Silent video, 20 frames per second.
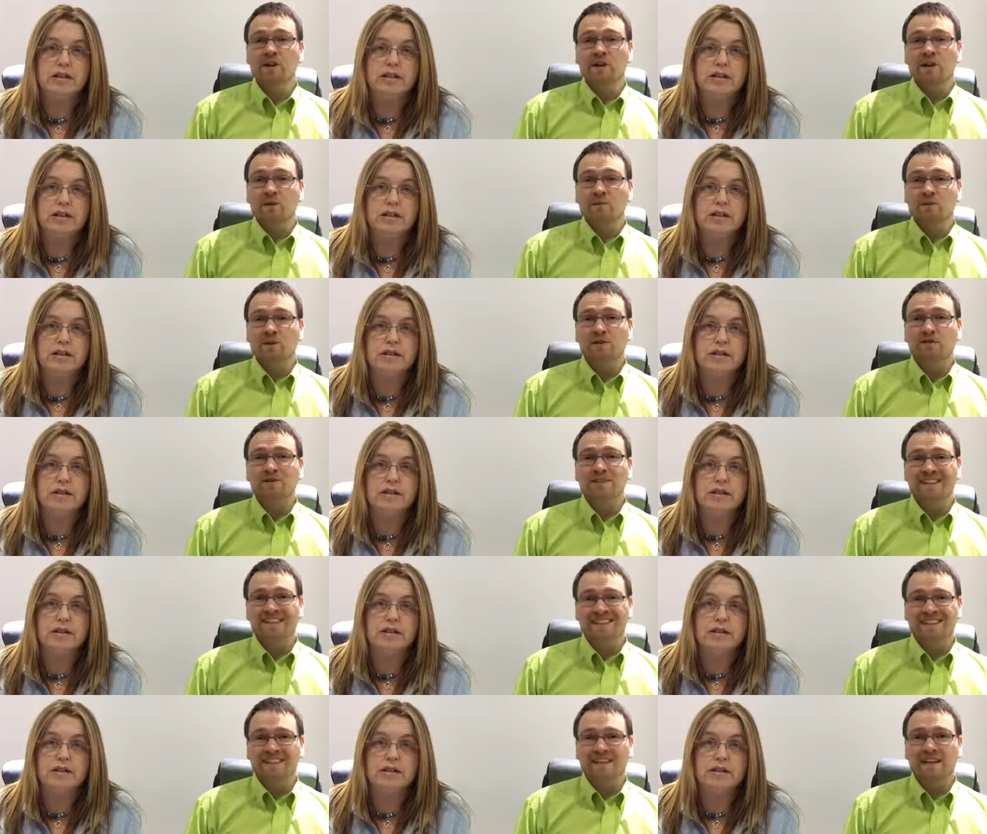Speaker 1: when you
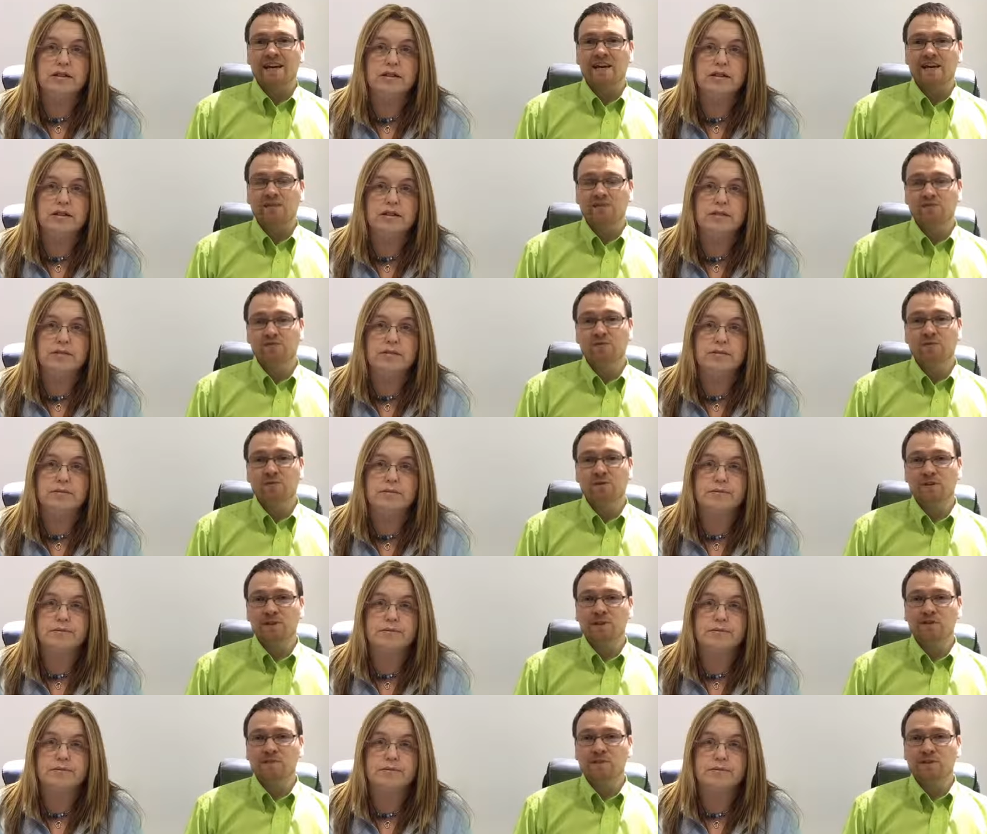take the cash for the
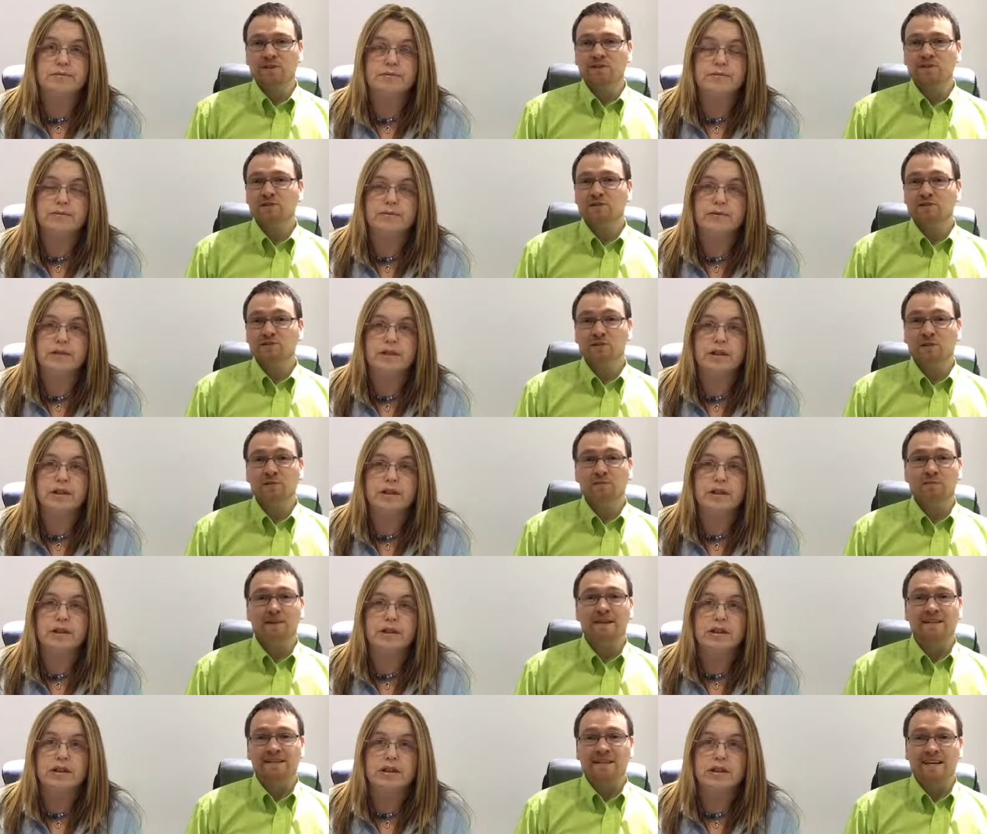expenses, you don't
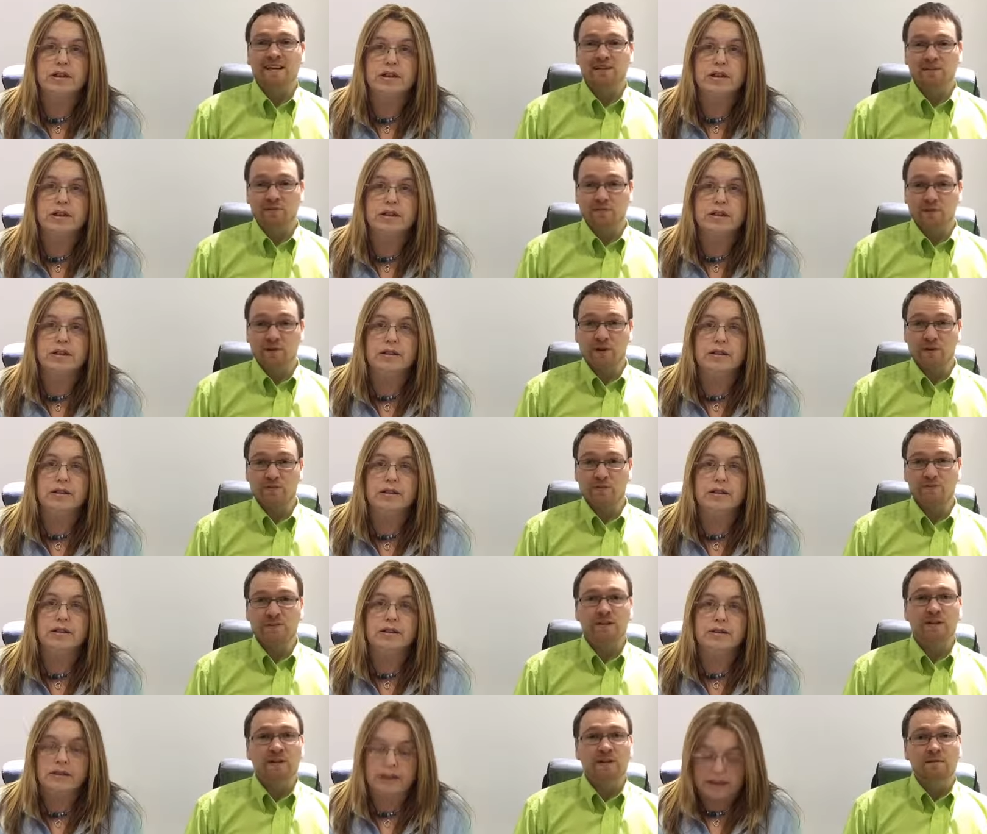pay tax on
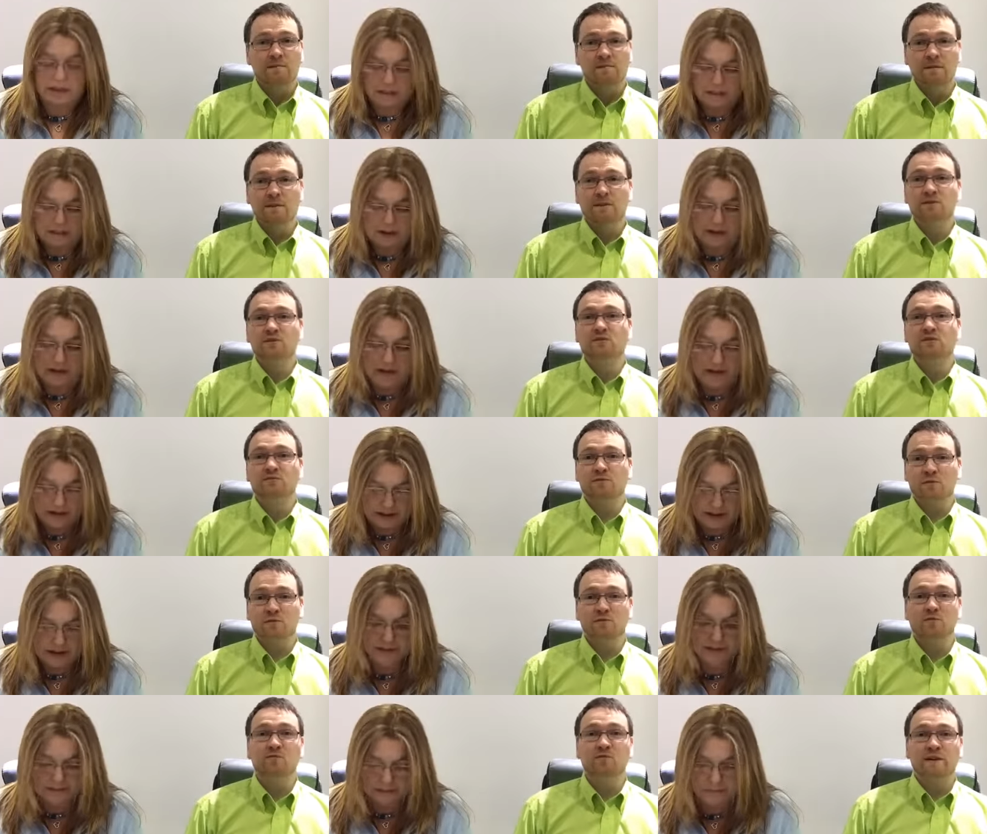those. Yeah, because you've
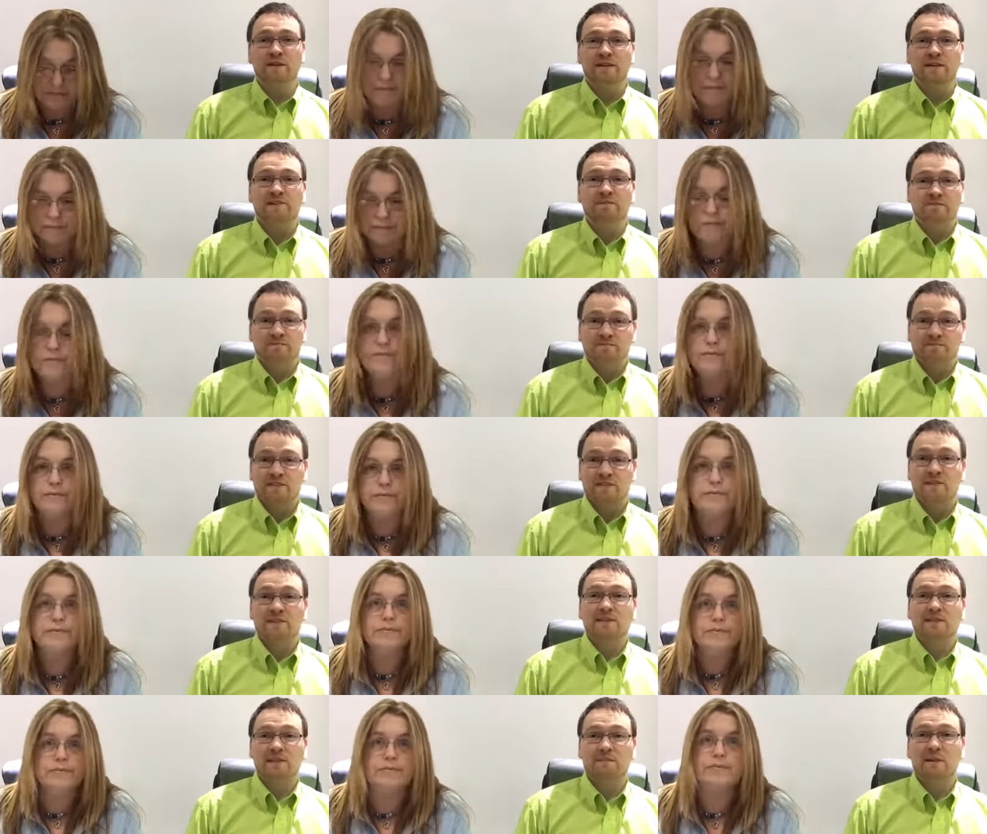already
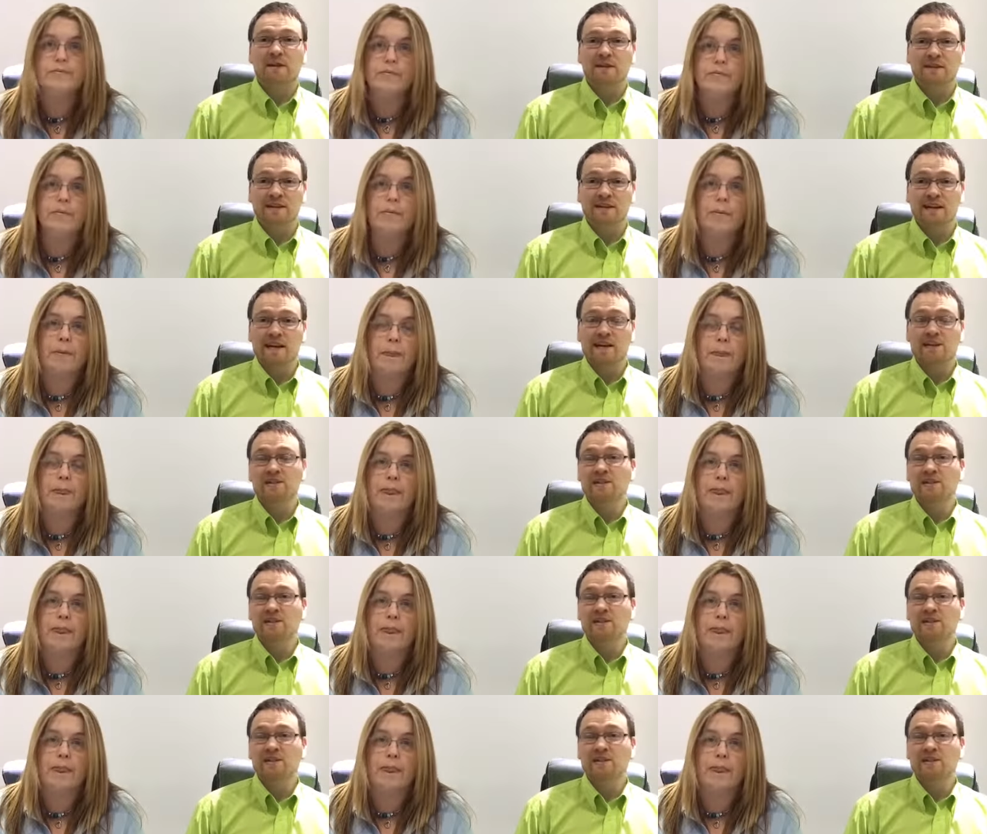physically paid the cash